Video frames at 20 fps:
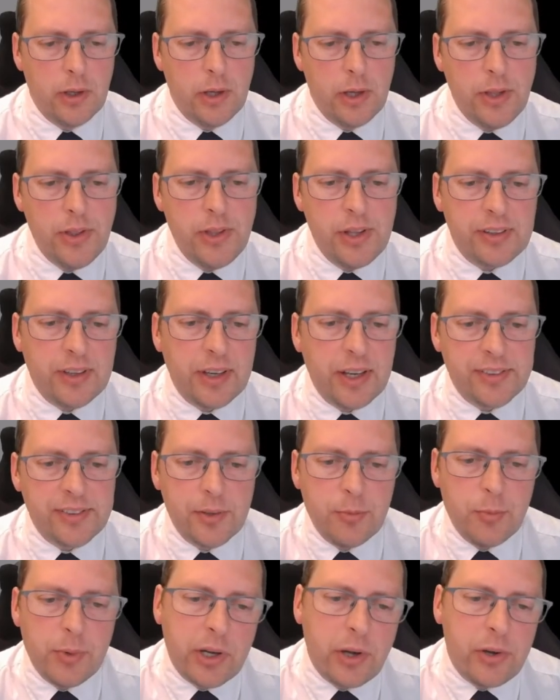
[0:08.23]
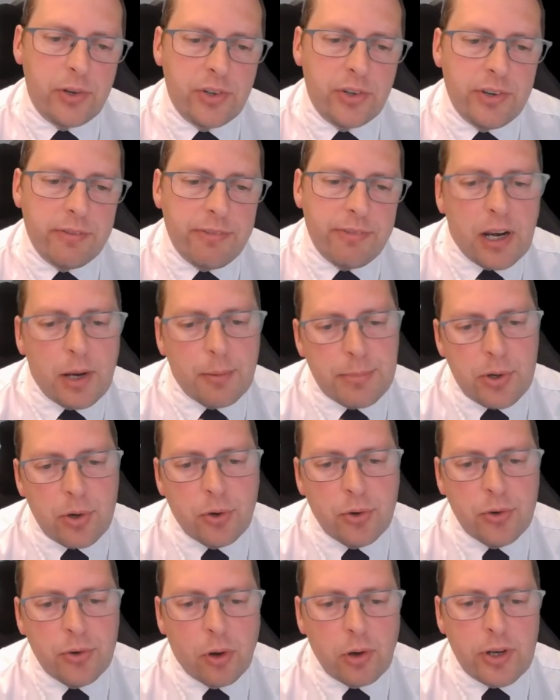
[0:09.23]
In this lesson, we're going to develop your
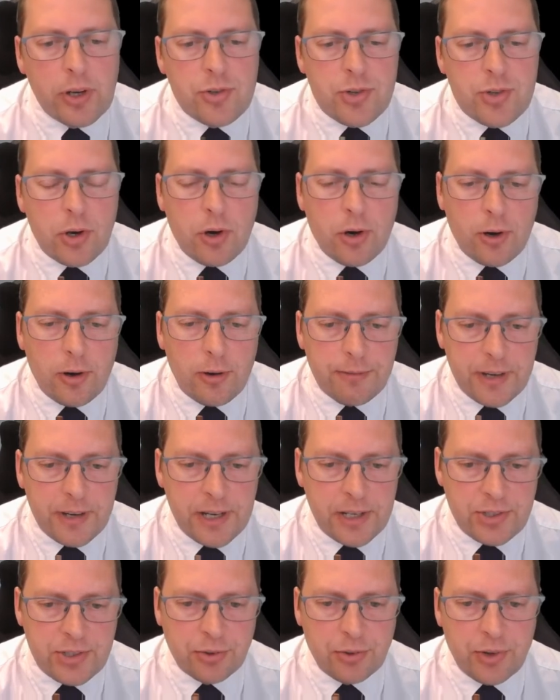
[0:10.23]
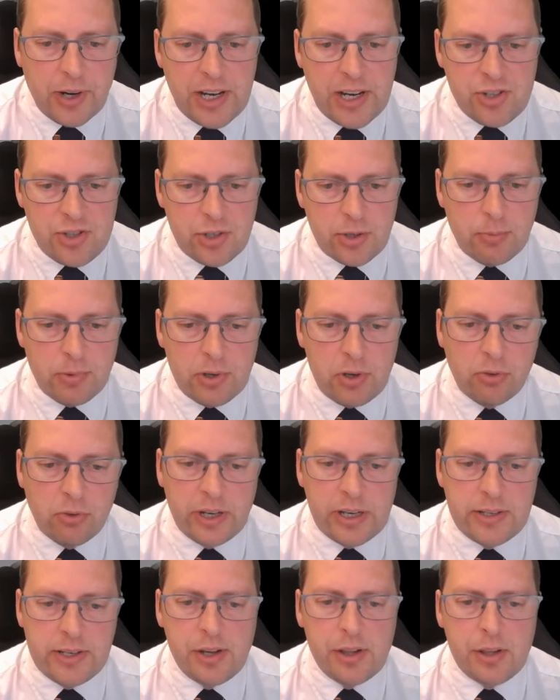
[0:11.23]
knowledge of iteration. We already
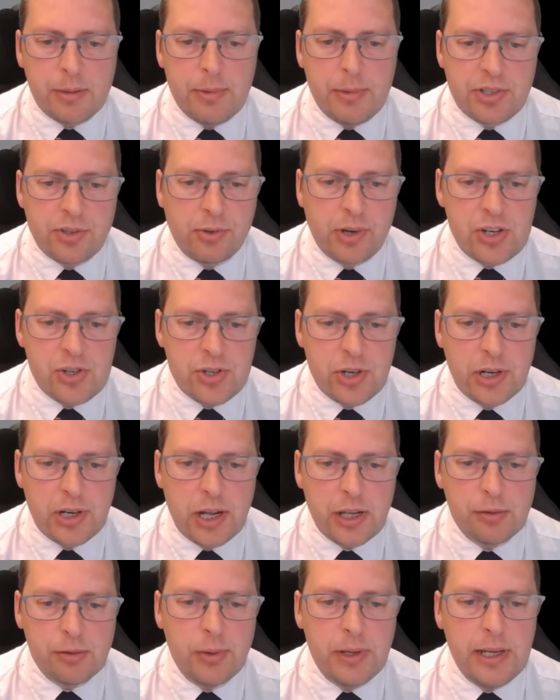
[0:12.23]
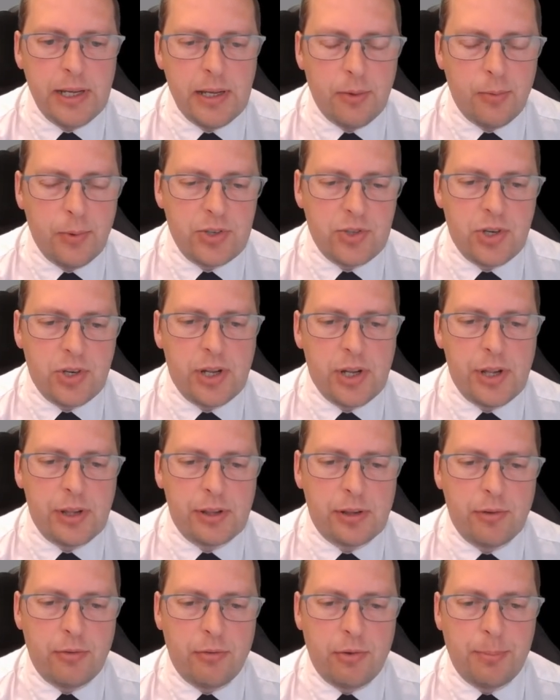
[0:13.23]
did some iteration last week, which
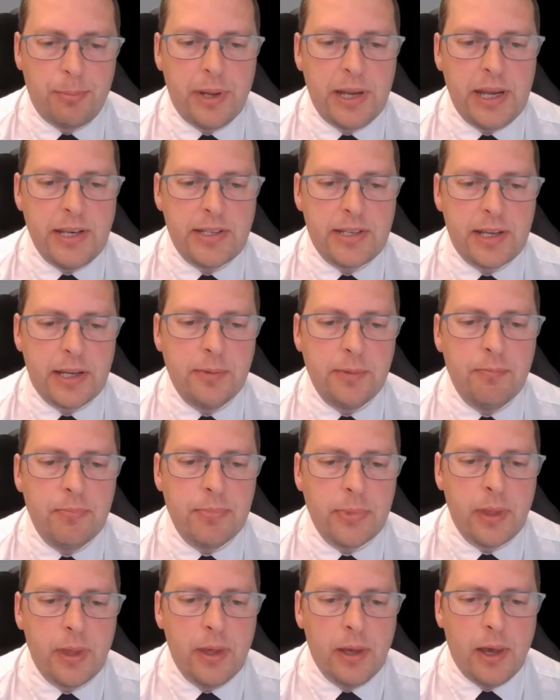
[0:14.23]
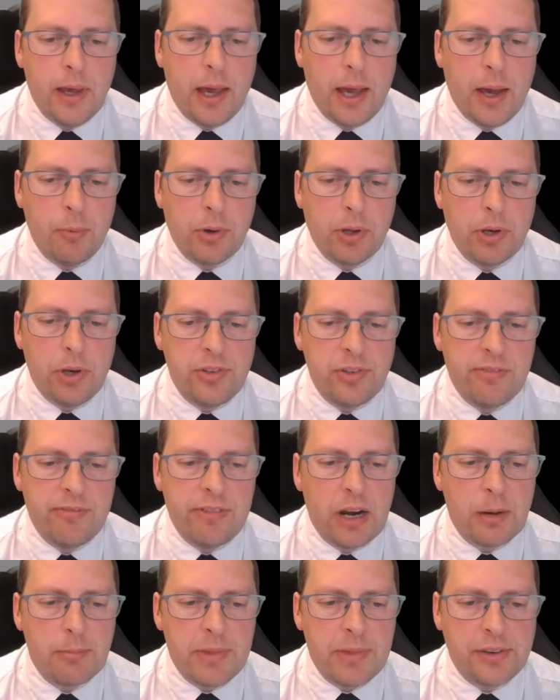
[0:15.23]
is repeating, and we're going to
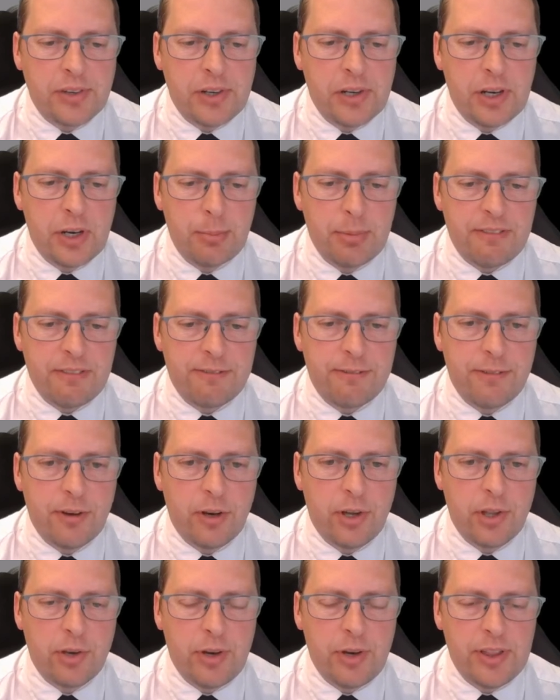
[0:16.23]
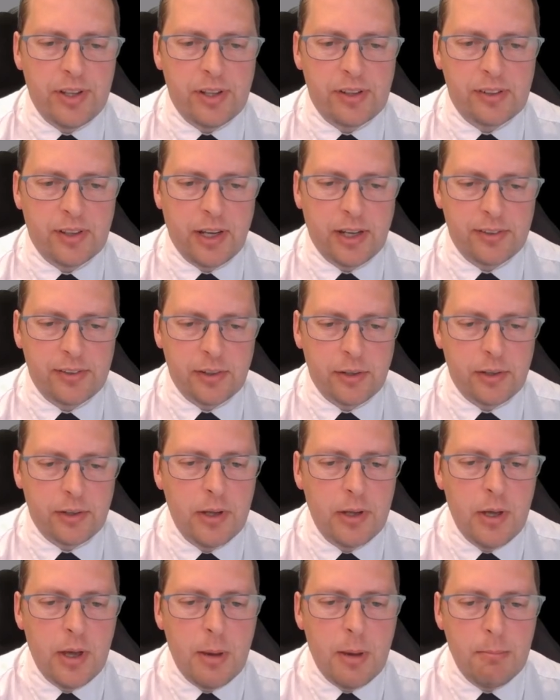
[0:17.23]
develop that a little bit further in this lesson.
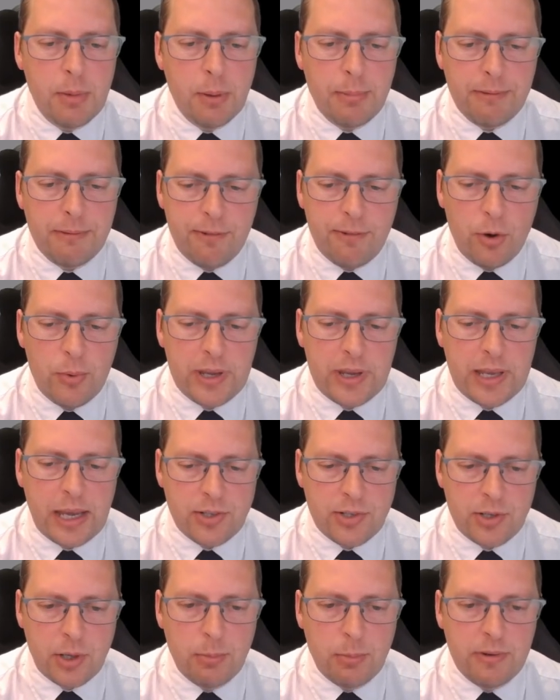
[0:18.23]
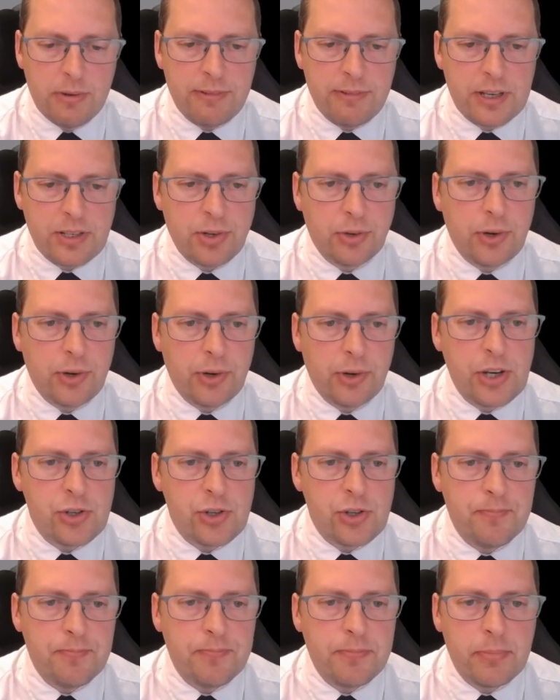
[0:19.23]
But before we get on with
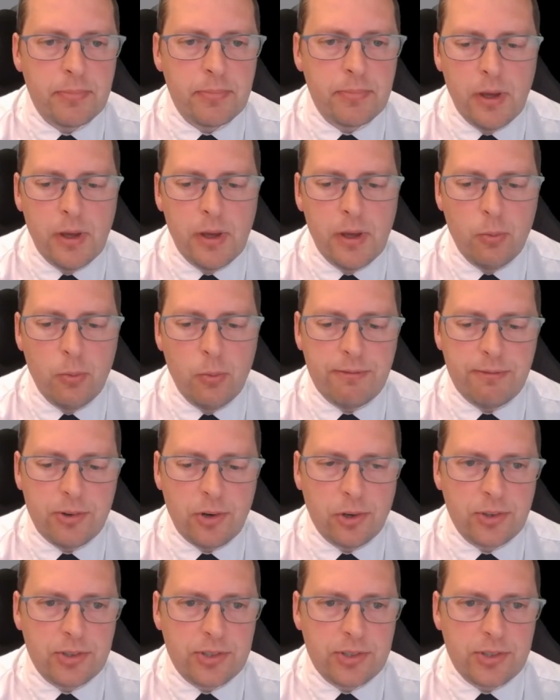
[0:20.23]
iteration, we've got